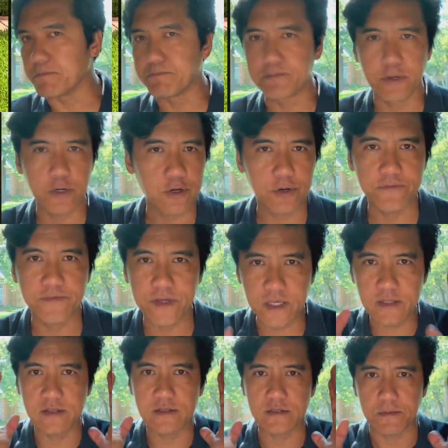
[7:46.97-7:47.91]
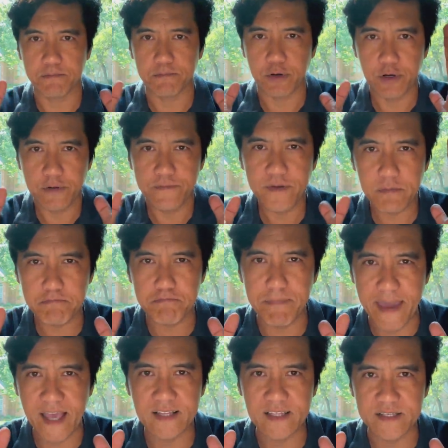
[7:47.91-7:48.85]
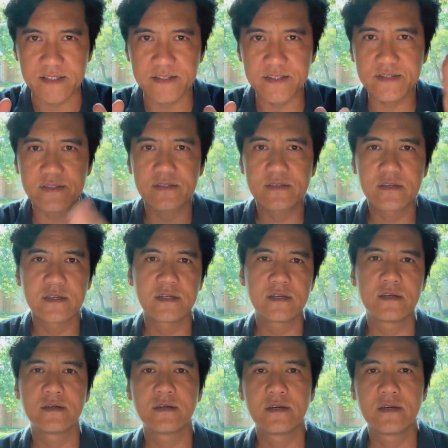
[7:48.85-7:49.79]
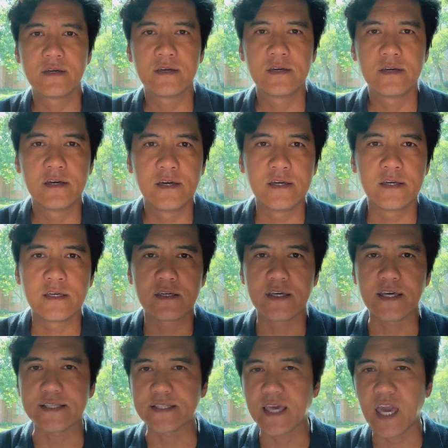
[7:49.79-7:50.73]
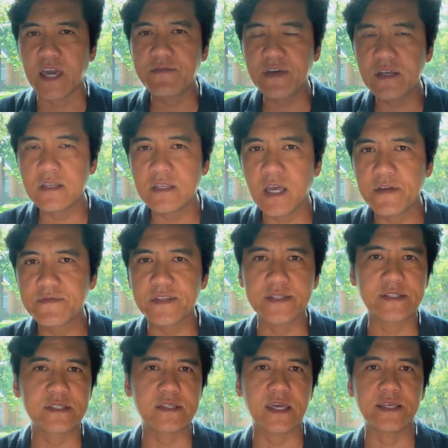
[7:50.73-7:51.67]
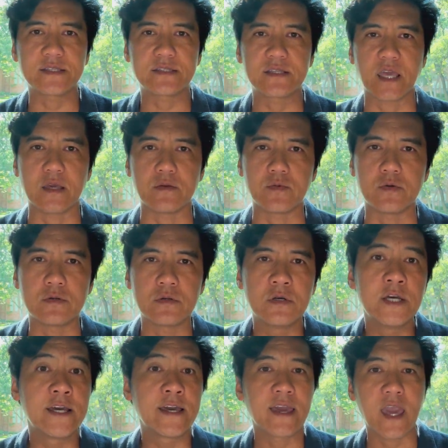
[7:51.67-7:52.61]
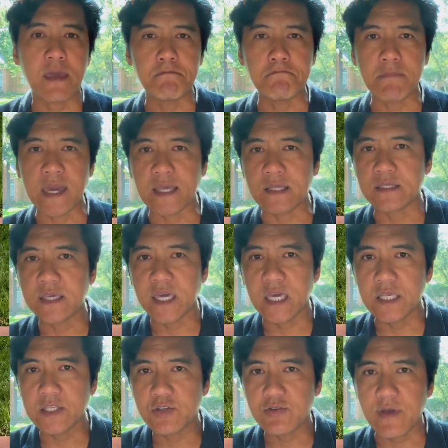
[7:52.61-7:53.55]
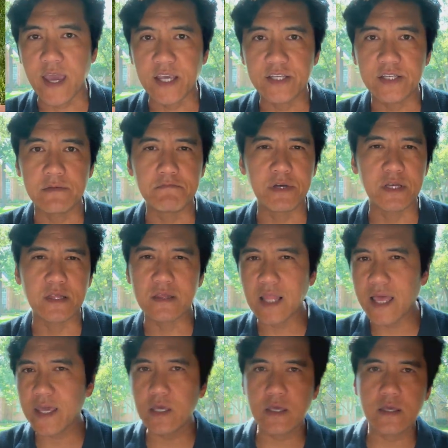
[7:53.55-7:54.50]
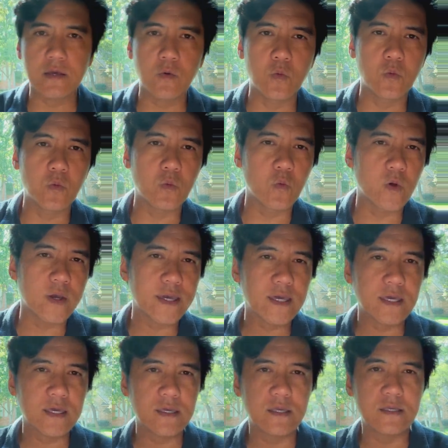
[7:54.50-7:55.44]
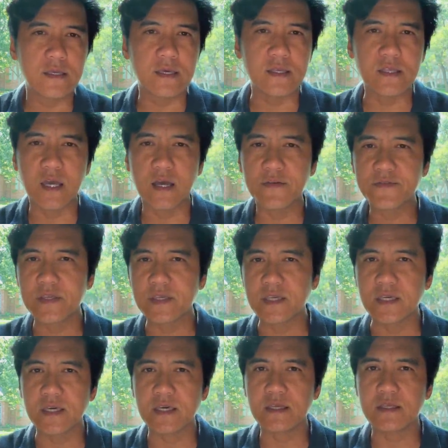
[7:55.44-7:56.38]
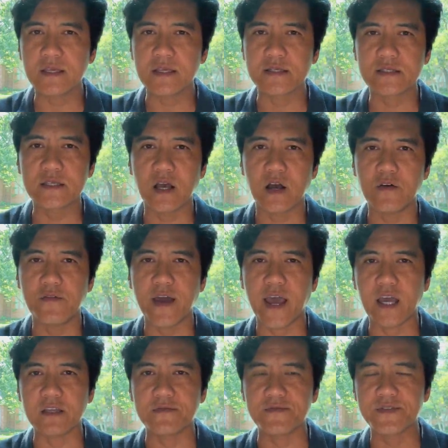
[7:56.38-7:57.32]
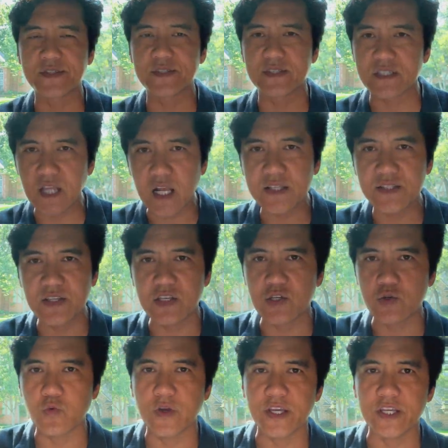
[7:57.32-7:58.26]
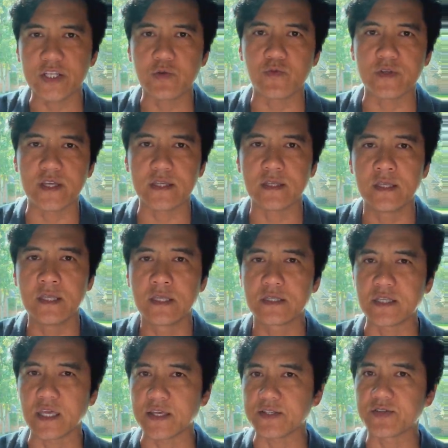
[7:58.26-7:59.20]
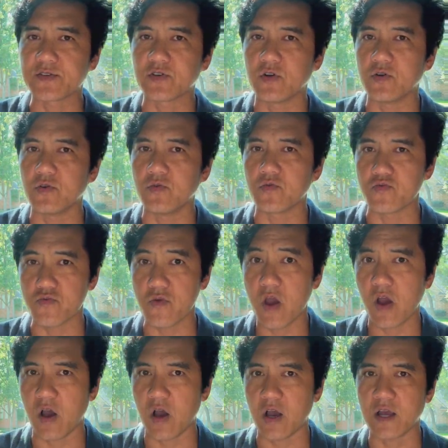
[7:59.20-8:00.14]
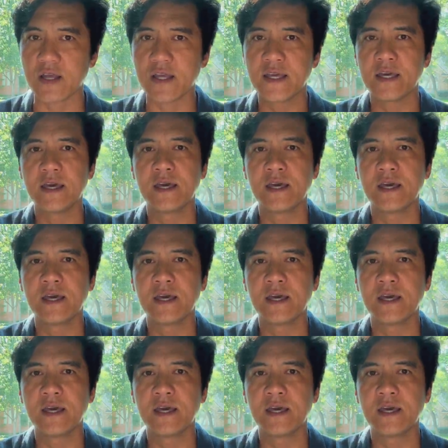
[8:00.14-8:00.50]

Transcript: the perfect, perfect balance. It's heavy enough to stay stable and maintain traction, but lightweight enough to get itself out of stuck situation when it, things go wrong.